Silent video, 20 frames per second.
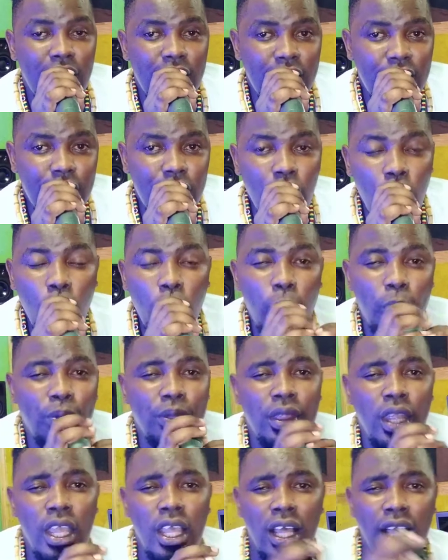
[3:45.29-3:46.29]
So
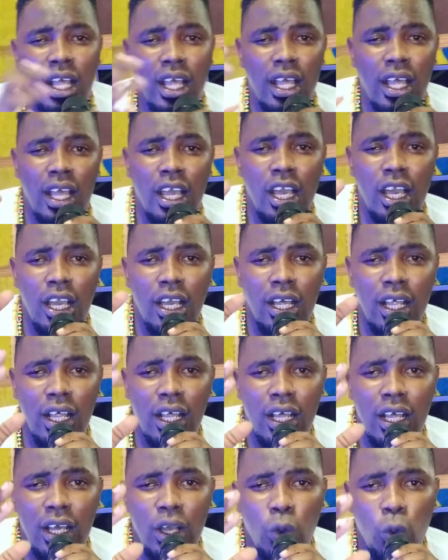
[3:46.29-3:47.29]

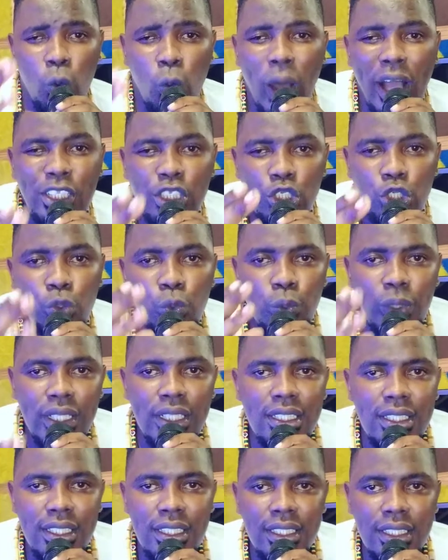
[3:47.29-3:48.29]
what you
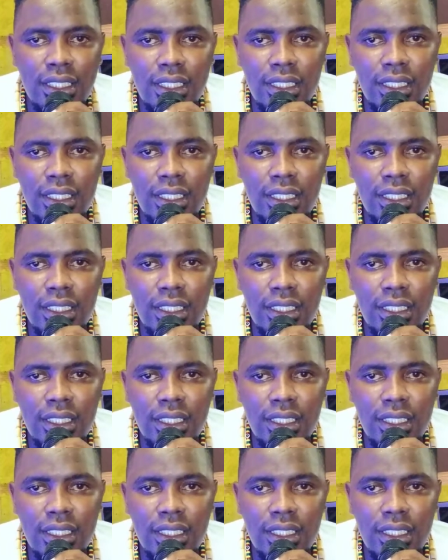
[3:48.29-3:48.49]
will